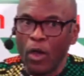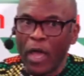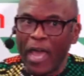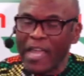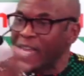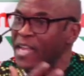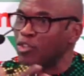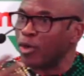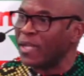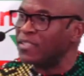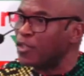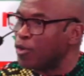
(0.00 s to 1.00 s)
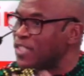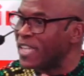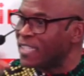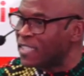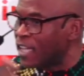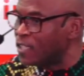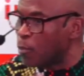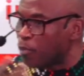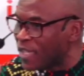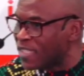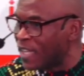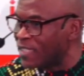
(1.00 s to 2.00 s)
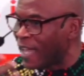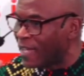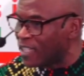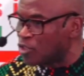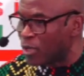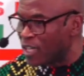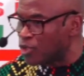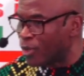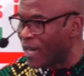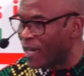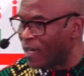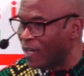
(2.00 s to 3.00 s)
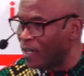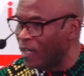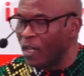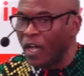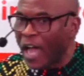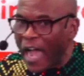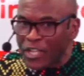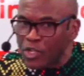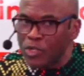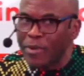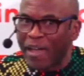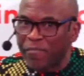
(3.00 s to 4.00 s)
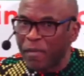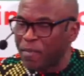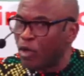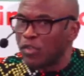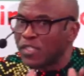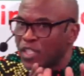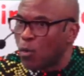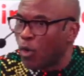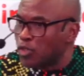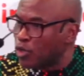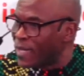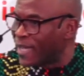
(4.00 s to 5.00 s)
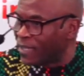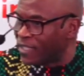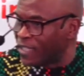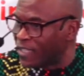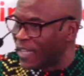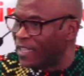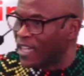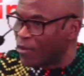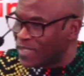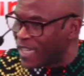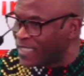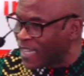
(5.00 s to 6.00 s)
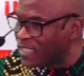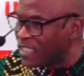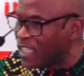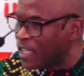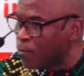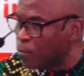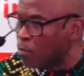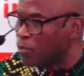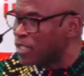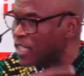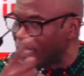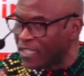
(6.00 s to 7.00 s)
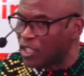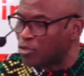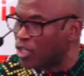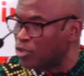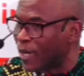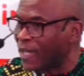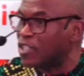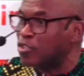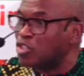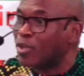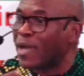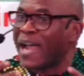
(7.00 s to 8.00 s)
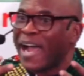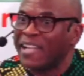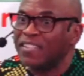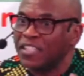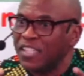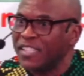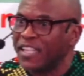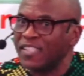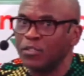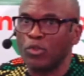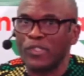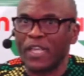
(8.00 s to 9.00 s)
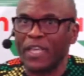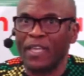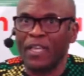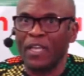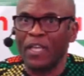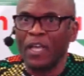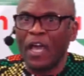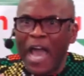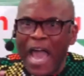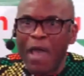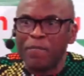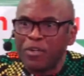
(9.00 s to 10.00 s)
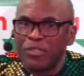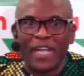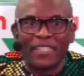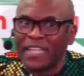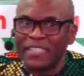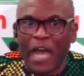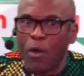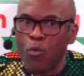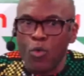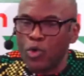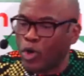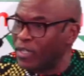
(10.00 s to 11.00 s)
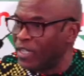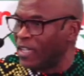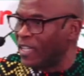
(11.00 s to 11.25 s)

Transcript: uh, electorate rejected the president and the treasurer, I, you know, because he was the only candidate, and they rejected him, rejected the treasurer, and the treasurer had the decency to say, "I have been rejected. I won't run